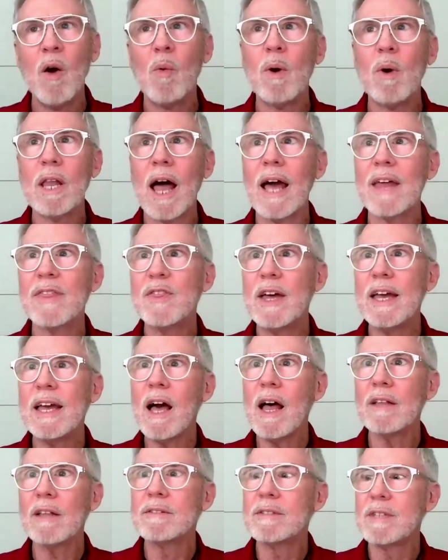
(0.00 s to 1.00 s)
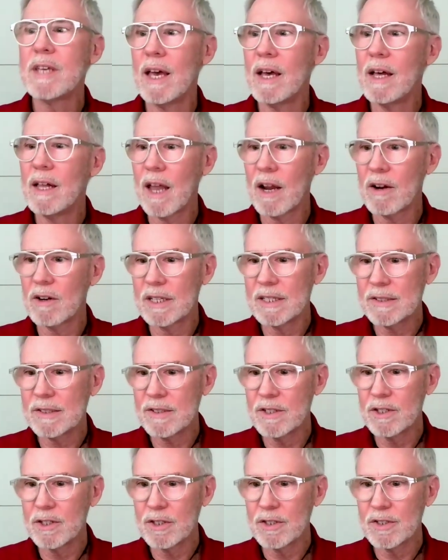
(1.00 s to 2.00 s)
Well, I think I'll tell our
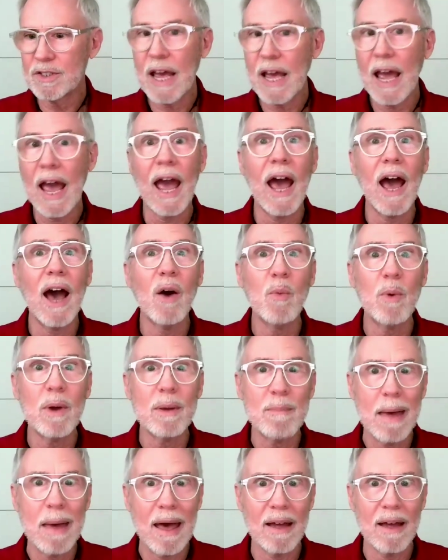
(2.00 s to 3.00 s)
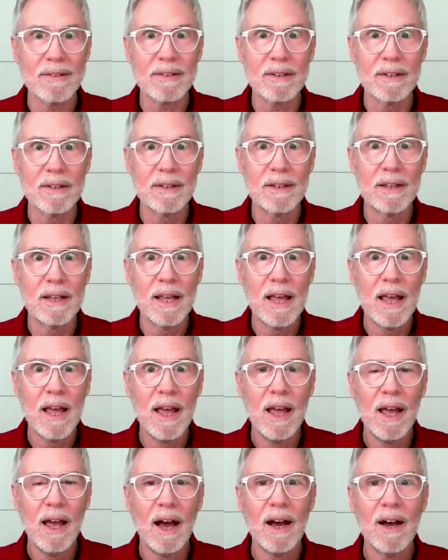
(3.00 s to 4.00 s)
listeners how we met
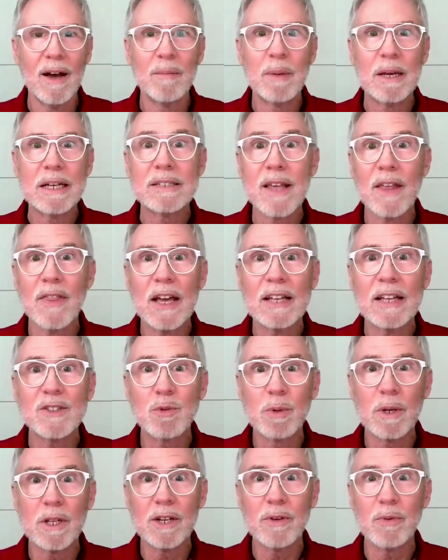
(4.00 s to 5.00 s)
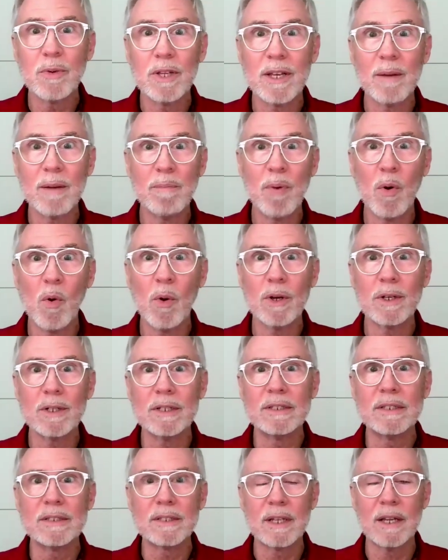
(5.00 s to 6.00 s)
because I think it's really, really
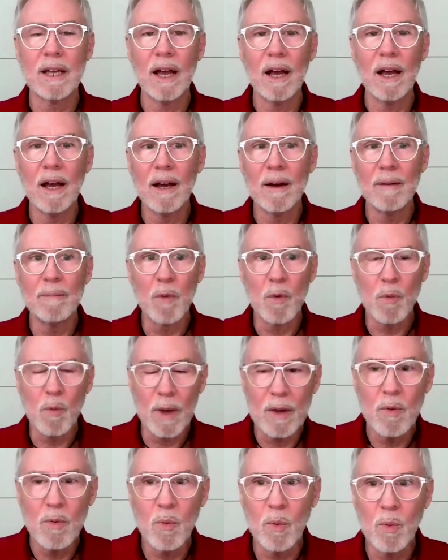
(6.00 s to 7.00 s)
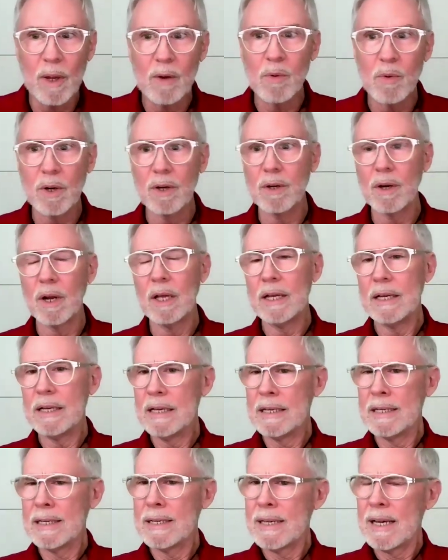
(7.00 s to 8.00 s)
important. We were
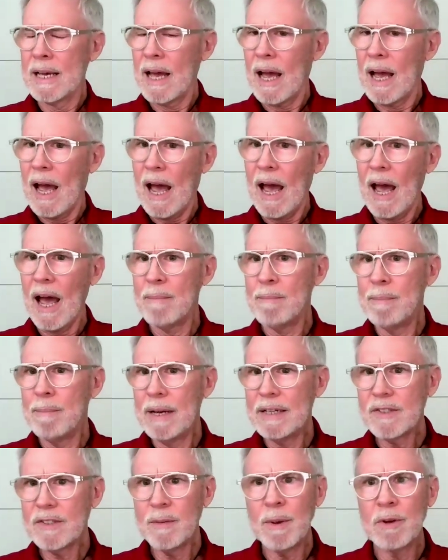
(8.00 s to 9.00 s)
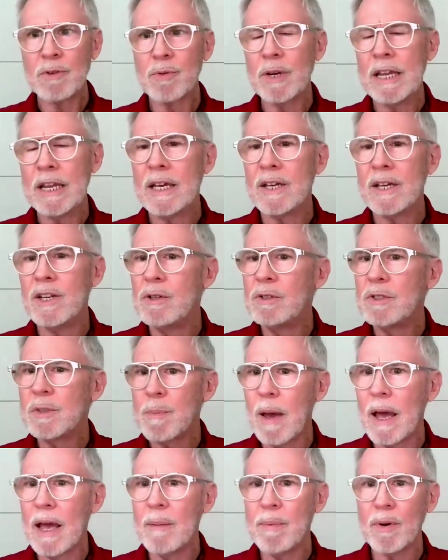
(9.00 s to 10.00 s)
must have been reading a
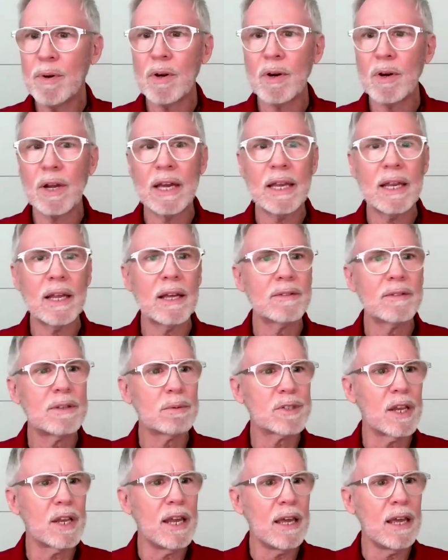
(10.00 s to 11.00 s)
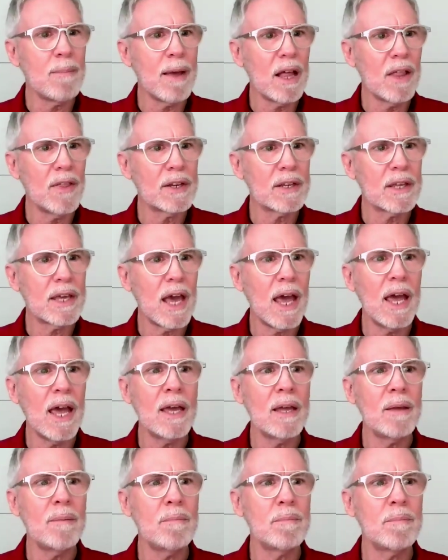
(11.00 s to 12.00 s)
newspaper or getting it was an email that
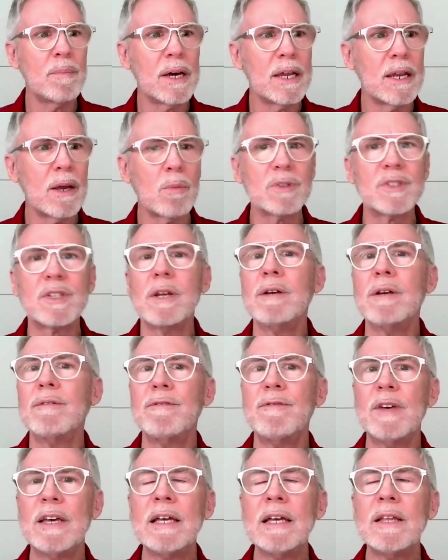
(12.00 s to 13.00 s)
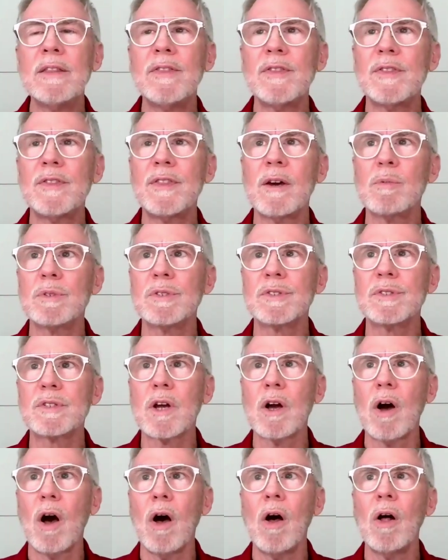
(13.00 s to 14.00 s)
came, but it was an event that was
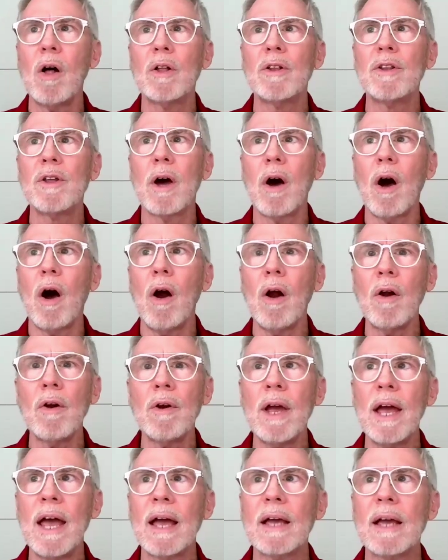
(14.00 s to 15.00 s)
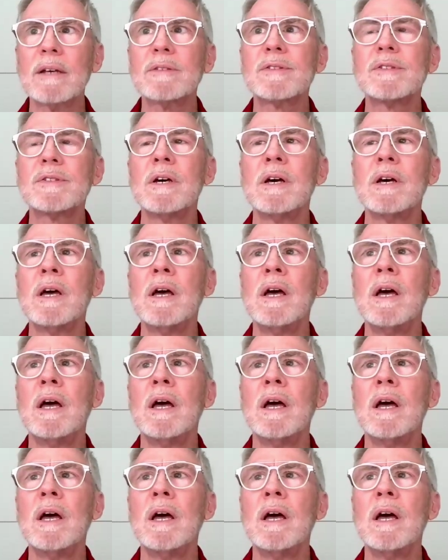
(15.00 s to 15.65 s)
called RX